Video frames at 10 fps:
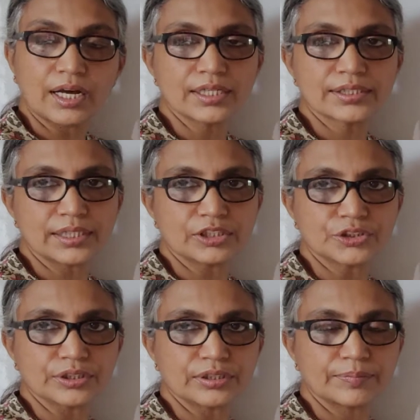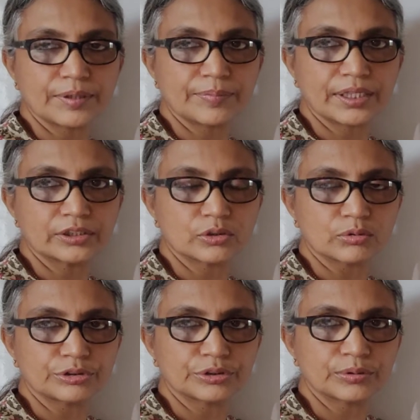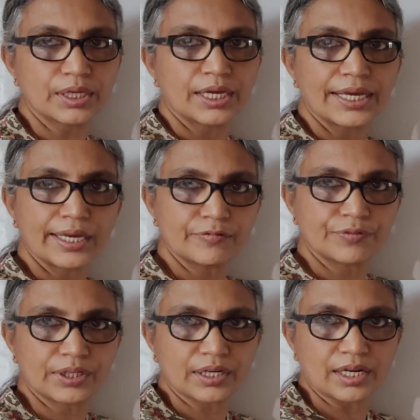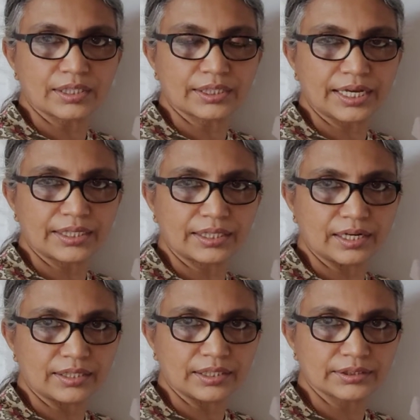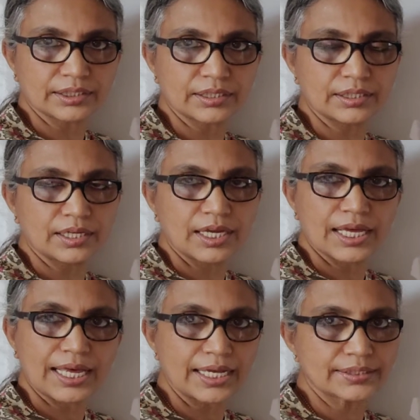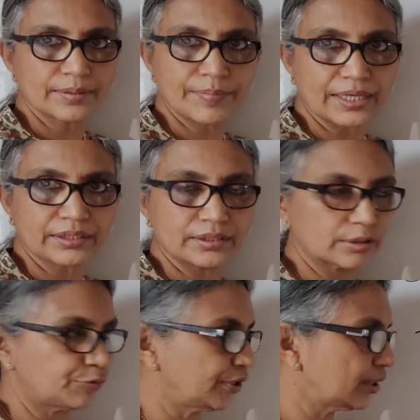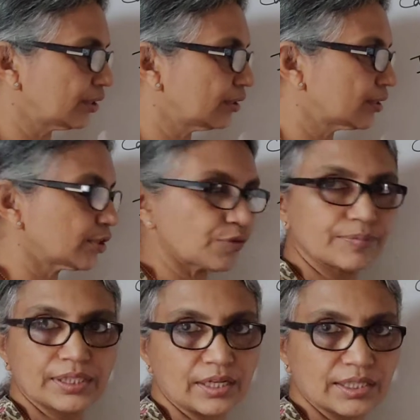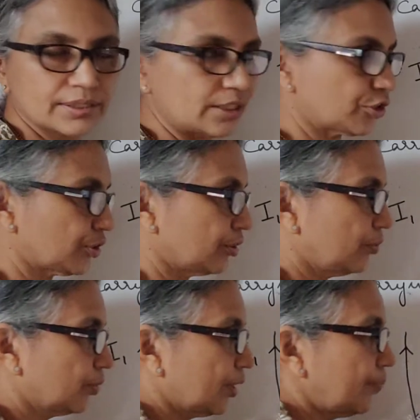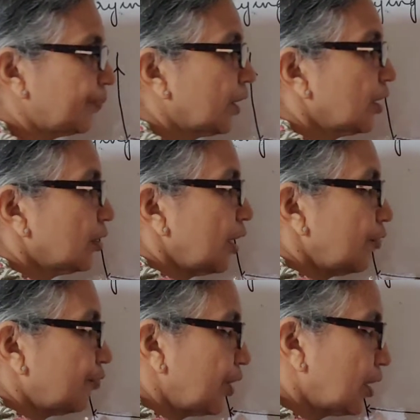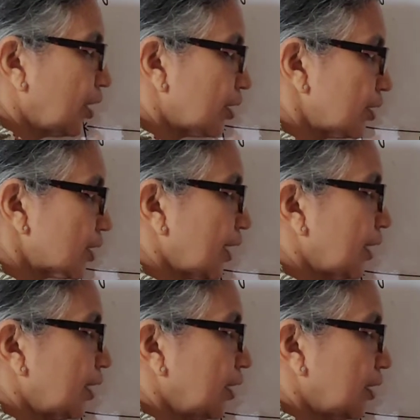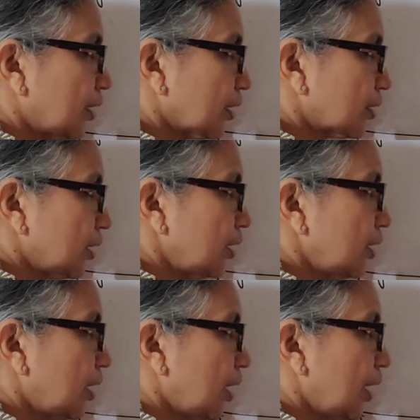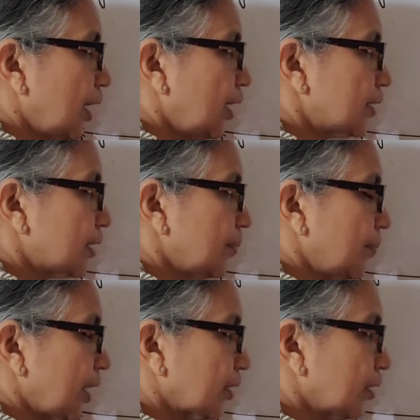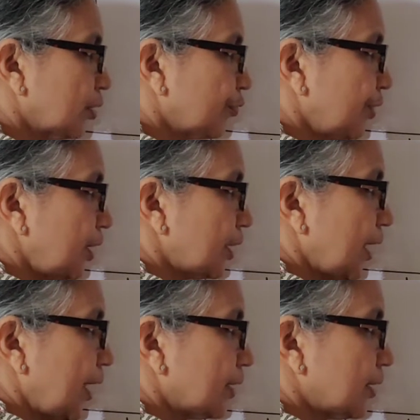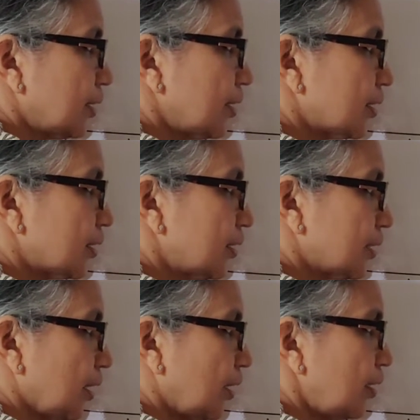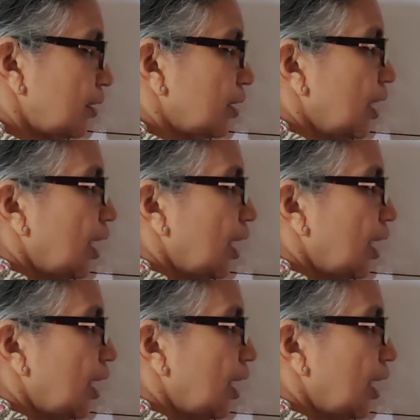the last session, remember I told you every current carrying conductor has a magnetic field. This is from the last session. Okay, every current carrying conductor has a magnetic field at a distance r,